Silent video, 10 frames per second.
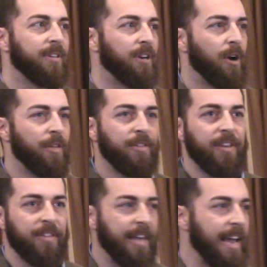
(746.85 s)
You know,
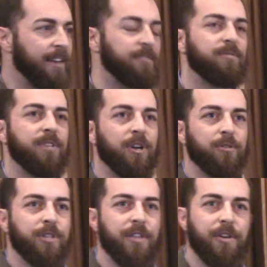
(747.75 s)
they can't, you know,
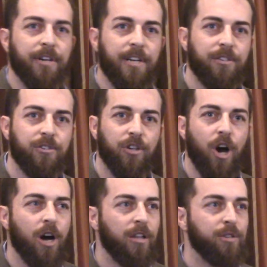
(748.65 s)
send their kids to
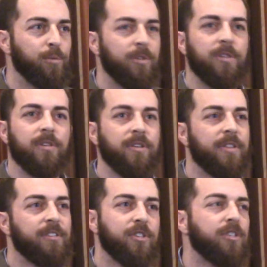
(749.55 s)
college. Well,
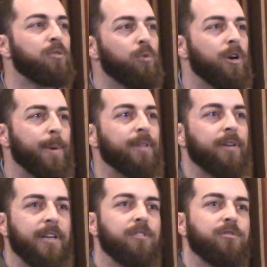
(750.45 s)
it's because they're worried about
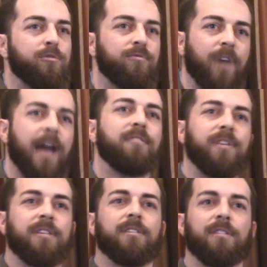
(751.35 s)
their kids surviving.